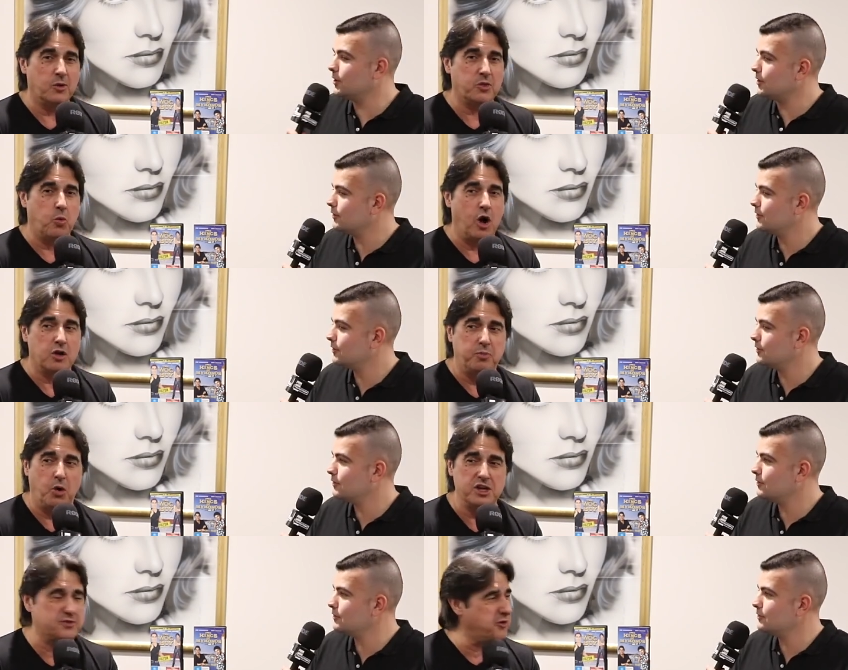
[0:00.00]
Speaker 1: With Wog
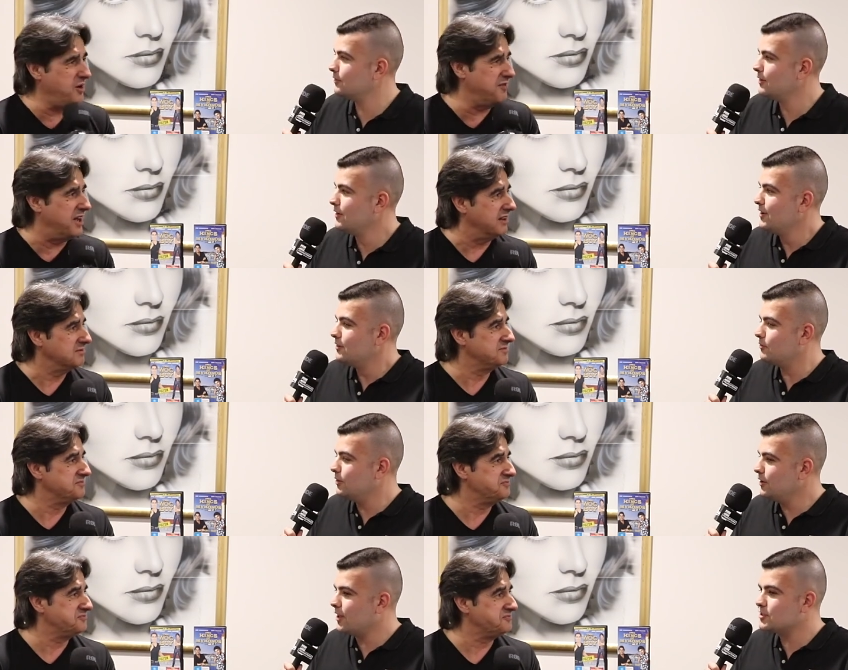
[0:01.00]
Boys Forever.
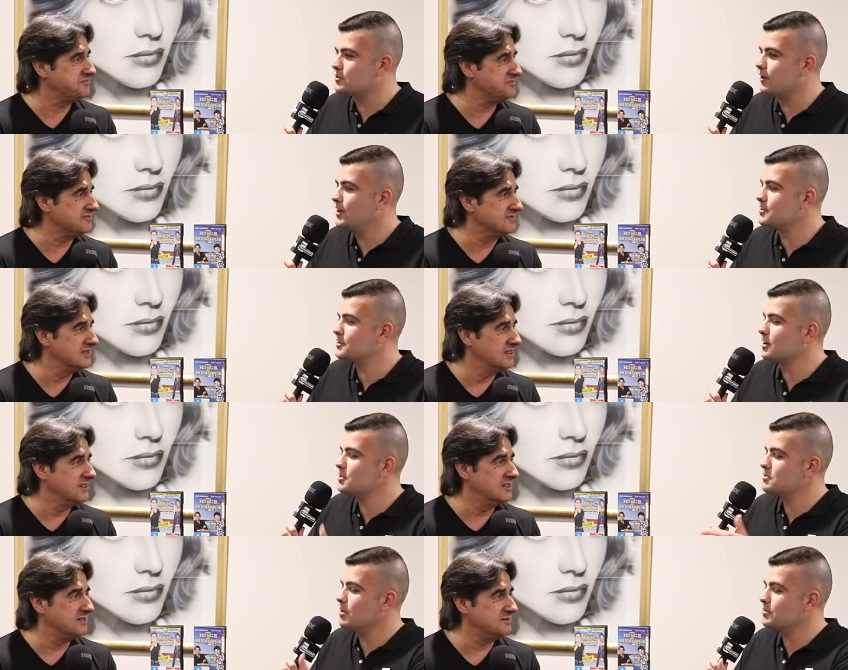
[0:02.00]
Speaker 2: Really? That's crazy because I
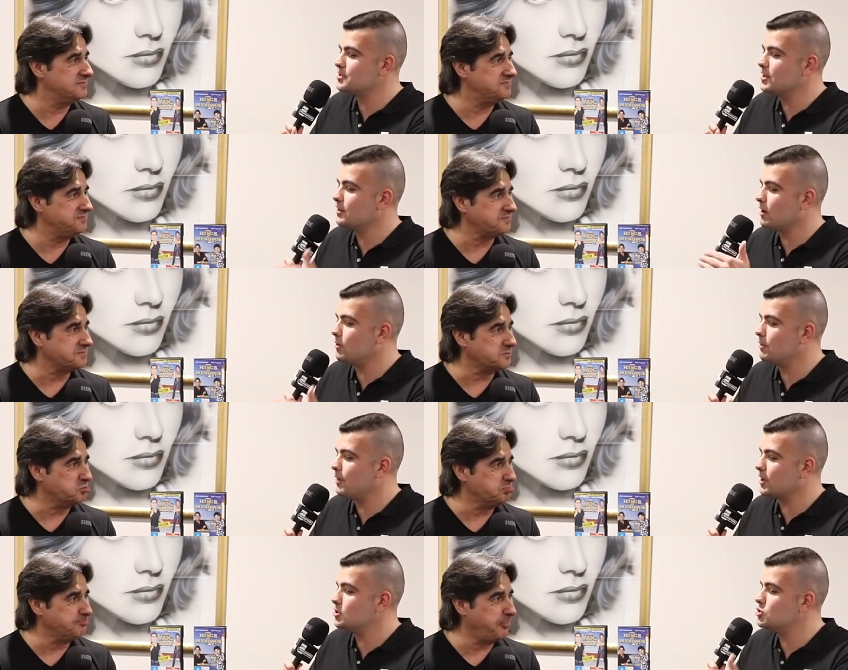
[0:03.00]
actually remember seeing that one
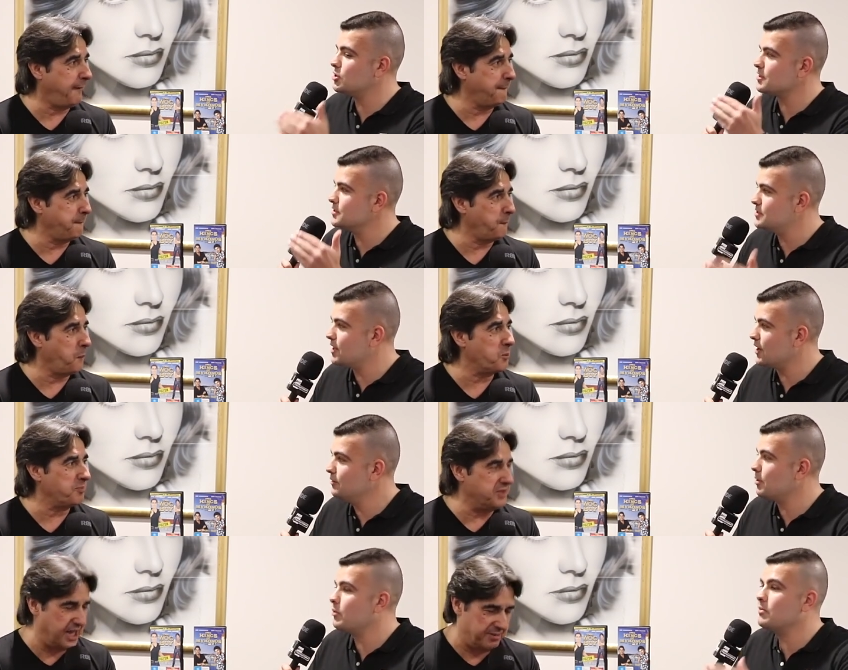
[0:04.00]
back in
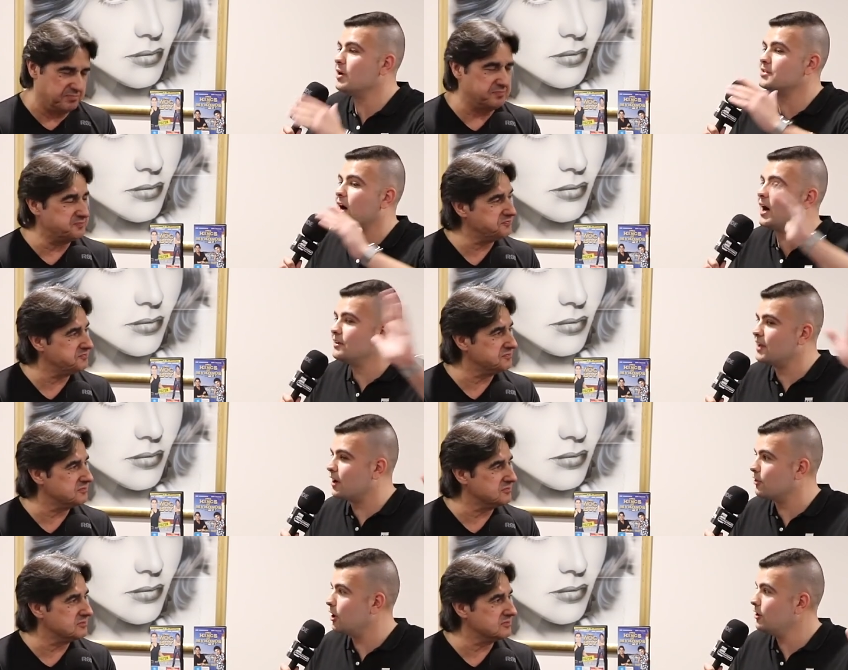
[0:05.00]
2010, but yeah. we went to
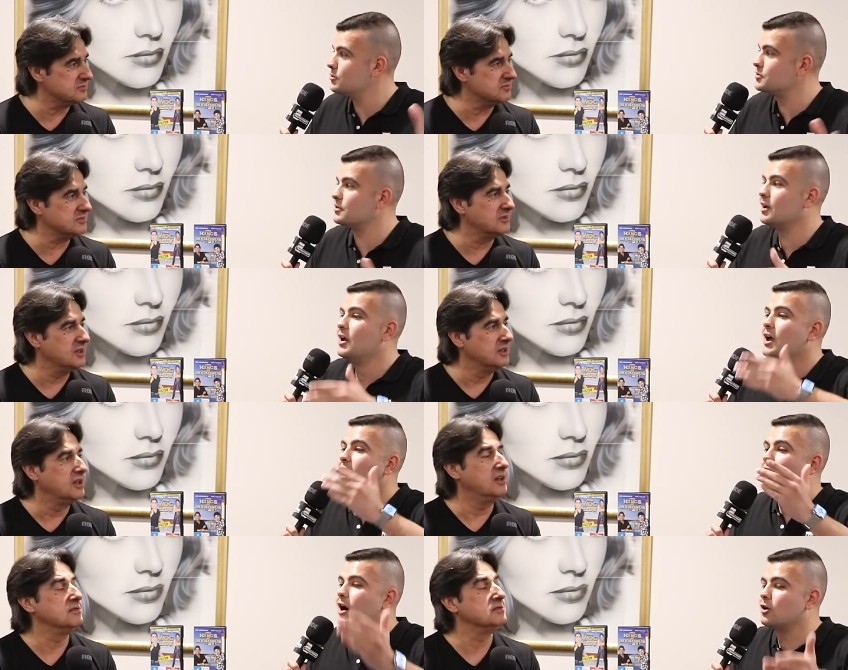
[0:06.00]
Arndale though. It was
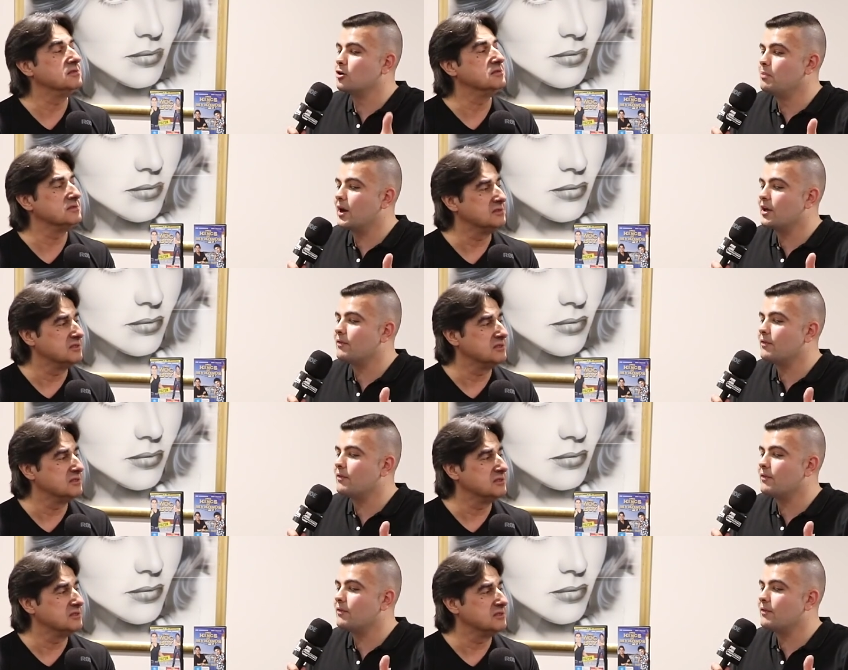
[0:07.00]
uh, of